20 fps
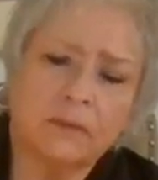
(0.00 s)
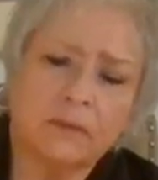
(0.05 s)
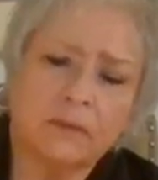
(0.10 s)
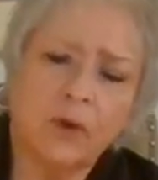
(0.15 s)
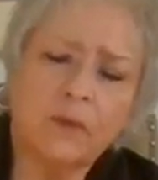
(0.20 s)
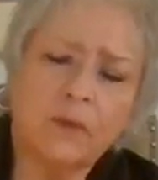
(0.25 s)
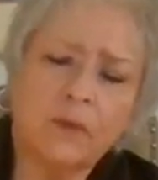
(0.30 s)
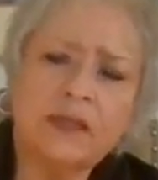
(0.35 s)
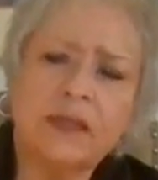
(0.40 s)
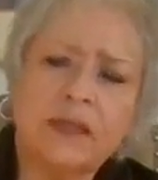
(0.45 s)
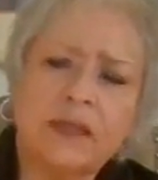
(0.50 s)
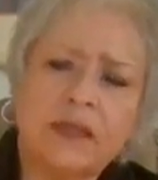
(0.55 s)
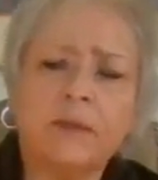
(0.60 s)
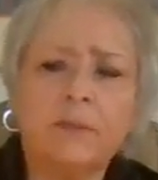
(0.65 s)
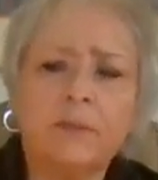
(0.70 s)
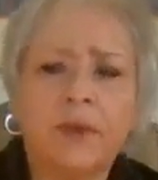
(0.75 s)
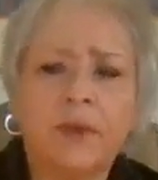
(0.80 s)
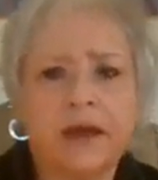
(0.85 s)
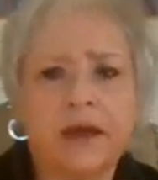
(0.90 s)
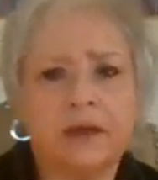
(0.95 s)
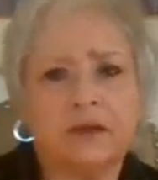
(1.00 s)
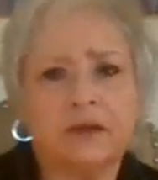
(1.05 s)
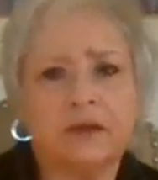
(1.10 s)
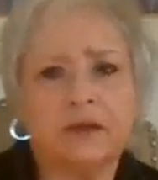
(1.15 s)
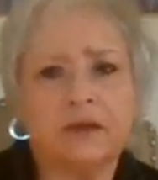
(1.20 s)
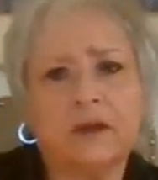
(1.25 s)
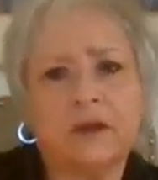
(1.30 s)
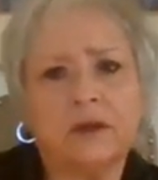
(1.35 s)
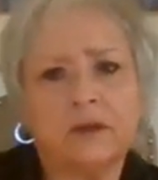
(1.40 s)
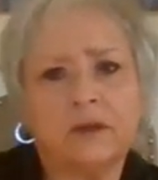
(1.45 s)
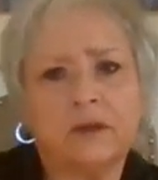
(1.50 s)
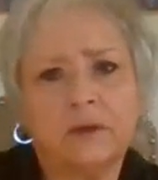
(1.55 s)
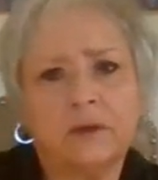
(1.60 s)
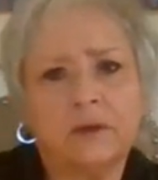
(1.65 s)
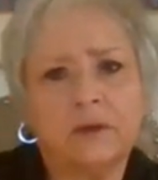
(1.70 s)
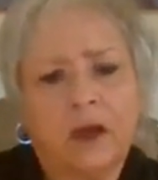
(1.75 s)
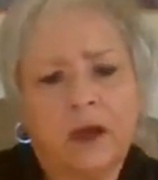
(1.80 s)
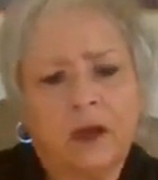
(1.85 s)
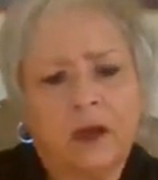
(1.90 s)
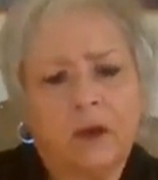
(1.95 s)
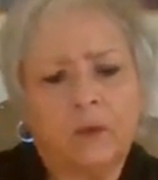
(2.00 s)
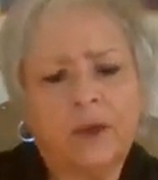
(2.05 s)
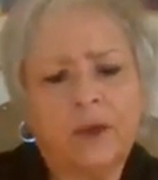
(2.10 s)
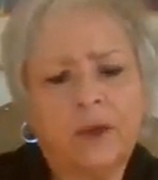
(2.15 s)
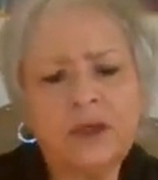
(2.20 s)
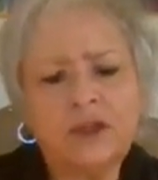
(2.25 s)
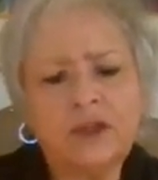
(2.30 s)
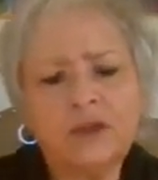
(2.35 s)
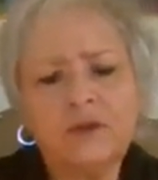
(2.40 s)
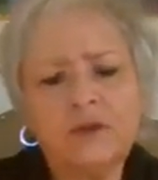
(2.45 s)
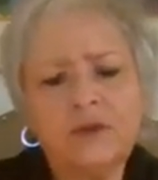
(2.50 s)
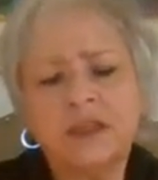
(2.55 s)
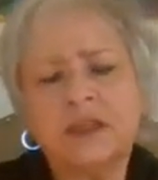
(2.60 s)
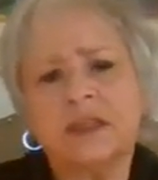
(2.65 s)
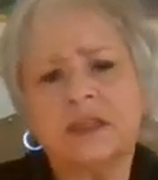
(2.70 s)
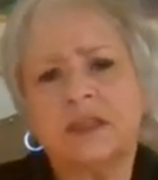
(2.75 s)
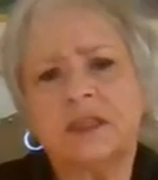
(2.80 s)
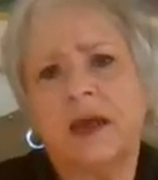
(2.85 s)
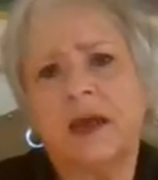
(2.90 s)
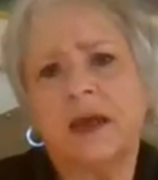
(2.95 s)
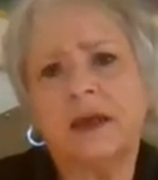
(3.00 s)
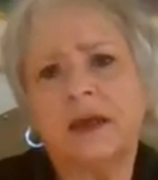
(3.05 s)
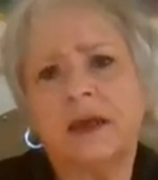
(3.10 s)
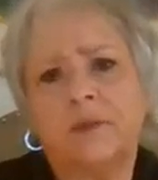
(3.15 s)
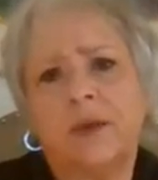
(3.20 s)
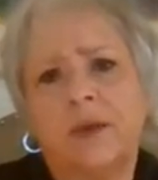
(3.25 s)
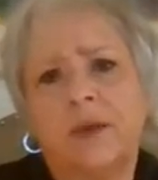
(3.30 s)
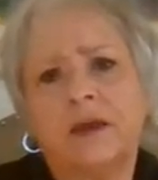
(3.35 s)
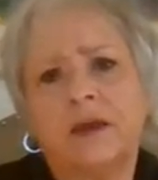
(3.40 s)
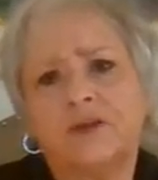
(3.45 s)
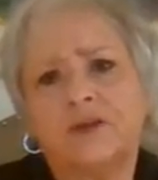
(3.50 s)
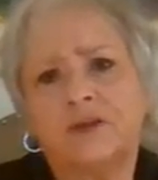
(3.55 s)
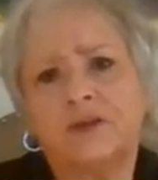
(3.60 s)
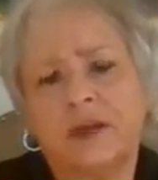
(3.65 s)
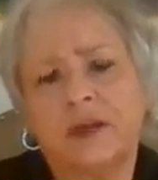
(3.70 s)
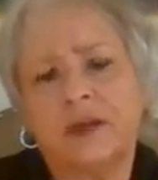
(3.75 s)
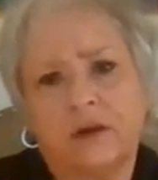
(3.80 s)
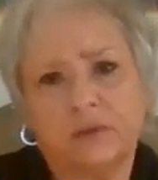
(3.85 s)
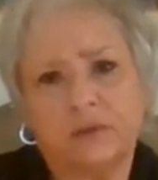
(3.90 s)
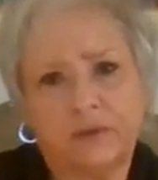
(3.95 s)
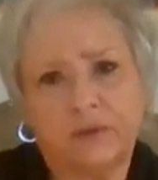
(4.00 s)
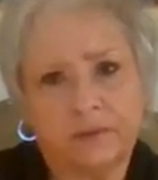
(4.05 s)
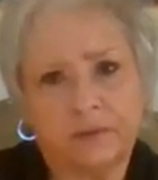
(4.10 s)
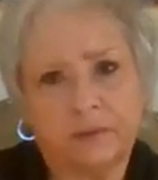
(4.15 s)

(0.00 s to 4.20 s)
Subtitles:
What was the impact on you? What did you decide about yourself?